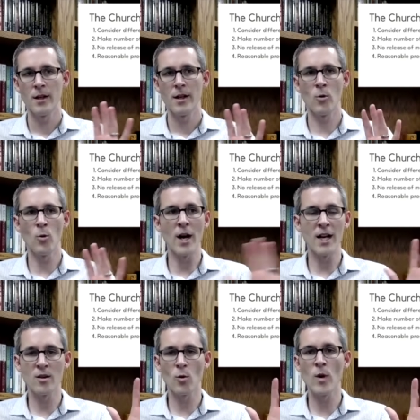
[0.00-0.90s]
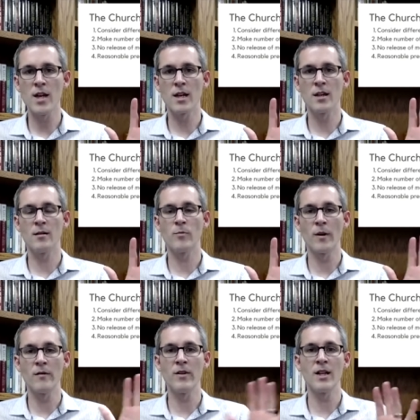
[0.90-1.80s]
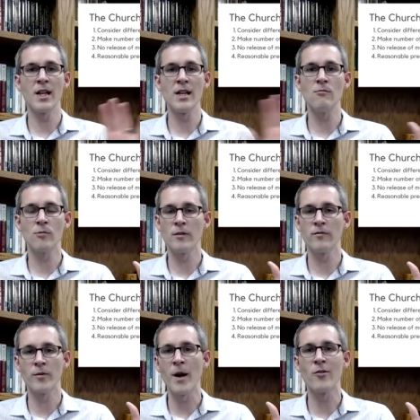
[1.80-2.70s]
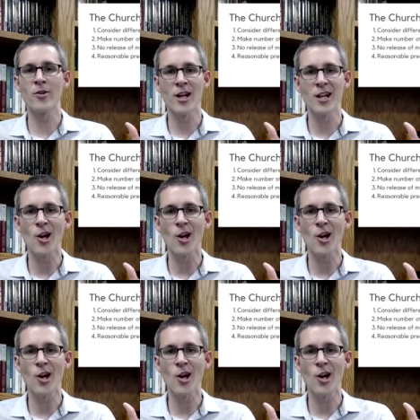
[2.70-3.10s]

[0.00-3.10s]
a way that we can prevent anyone from ever getting